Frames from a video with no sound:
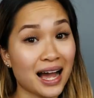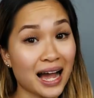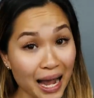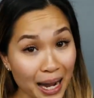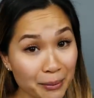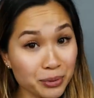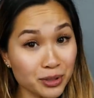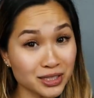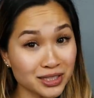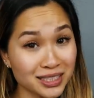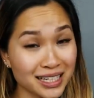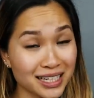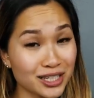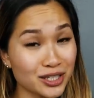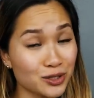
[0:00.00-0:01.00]
I'm
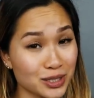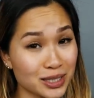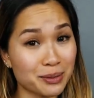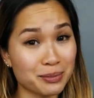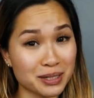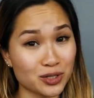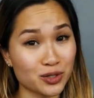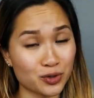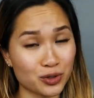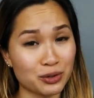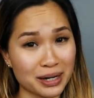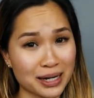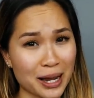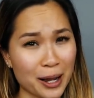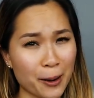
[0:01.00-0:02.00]
personally using the Pixel 3
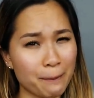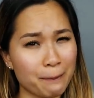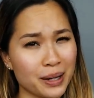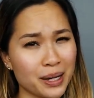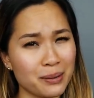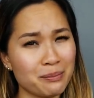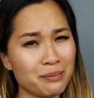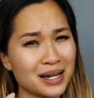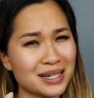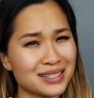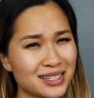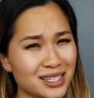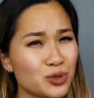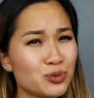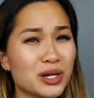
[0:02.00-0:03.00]
right now, but my
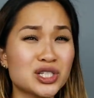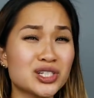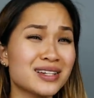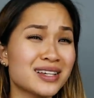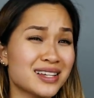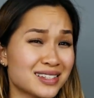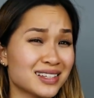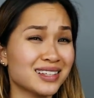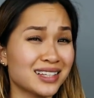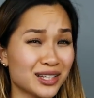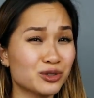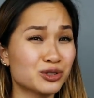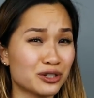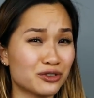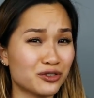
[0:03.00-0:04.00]
situation is a
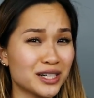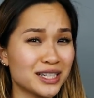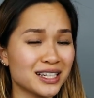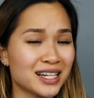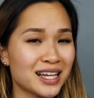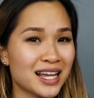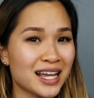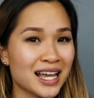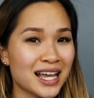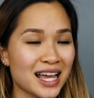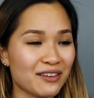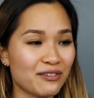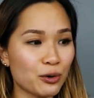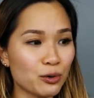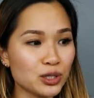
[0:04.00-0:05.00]
little different.
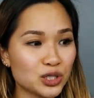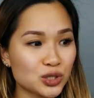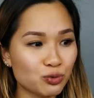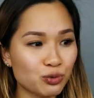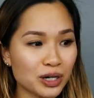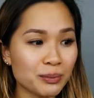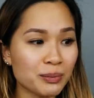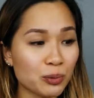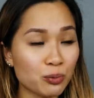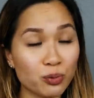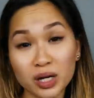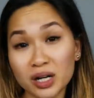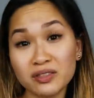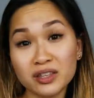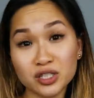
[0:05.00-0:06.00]
If I was to recommend
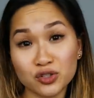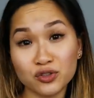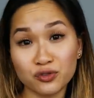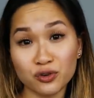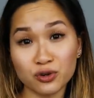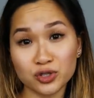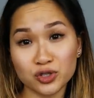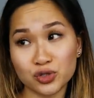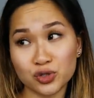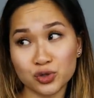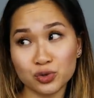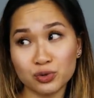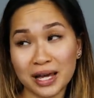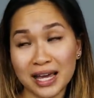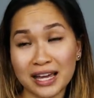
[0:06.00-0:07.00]
one of the two phones
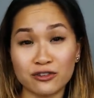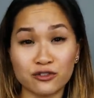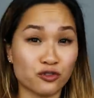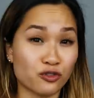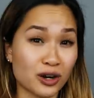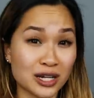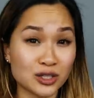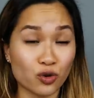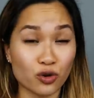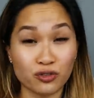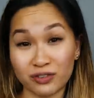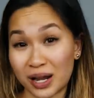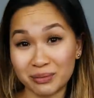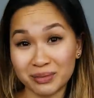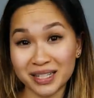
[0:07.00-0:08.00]
to a friend or
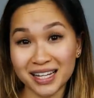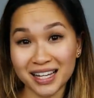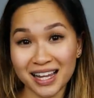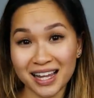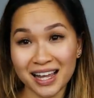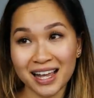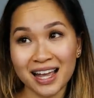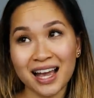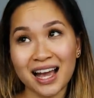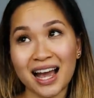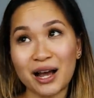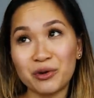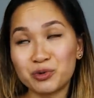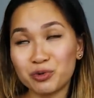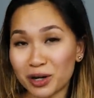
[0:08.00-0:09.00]
family,
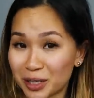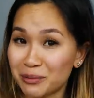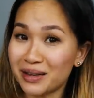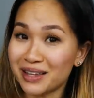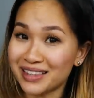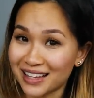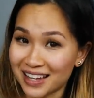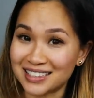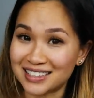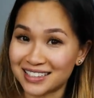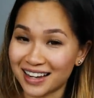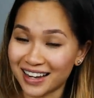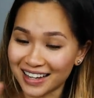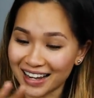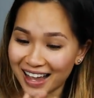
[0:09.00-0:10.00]
I would recommend the
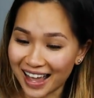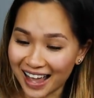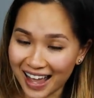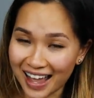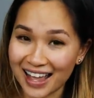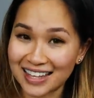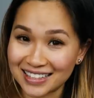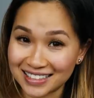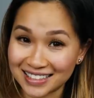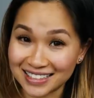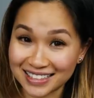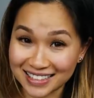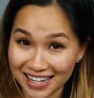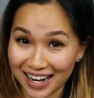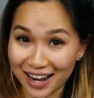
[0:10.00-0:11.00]
S9 hands
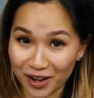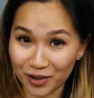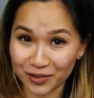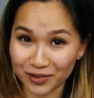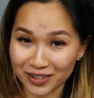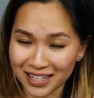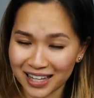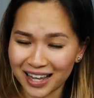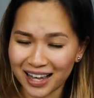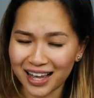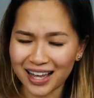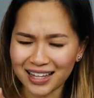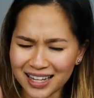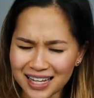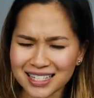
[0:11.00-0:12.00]
down.
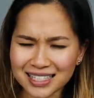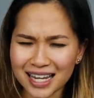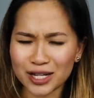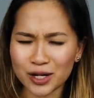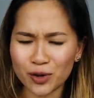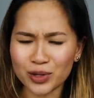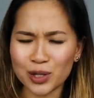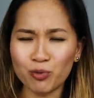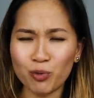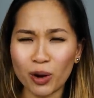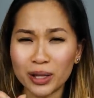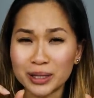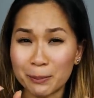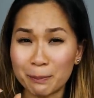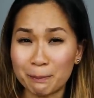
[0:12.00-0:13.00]
Unless I know they
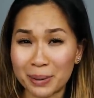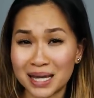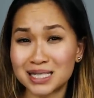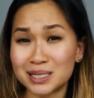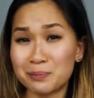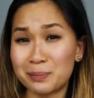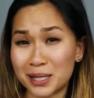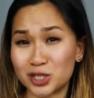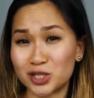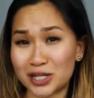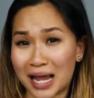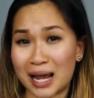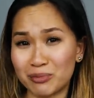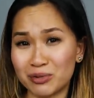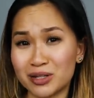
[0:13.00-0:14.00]
want the best picture
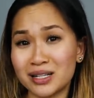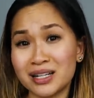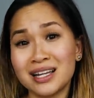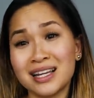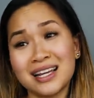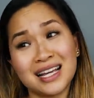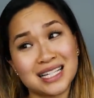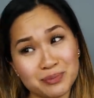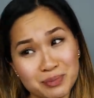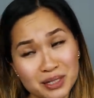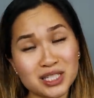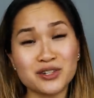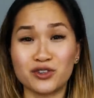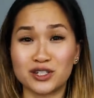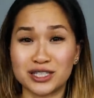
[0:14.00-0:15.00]
camera,
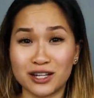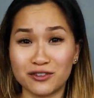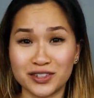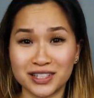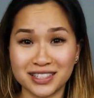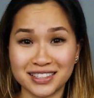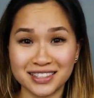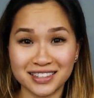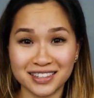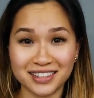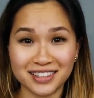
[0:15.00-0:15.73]
especially for selfies.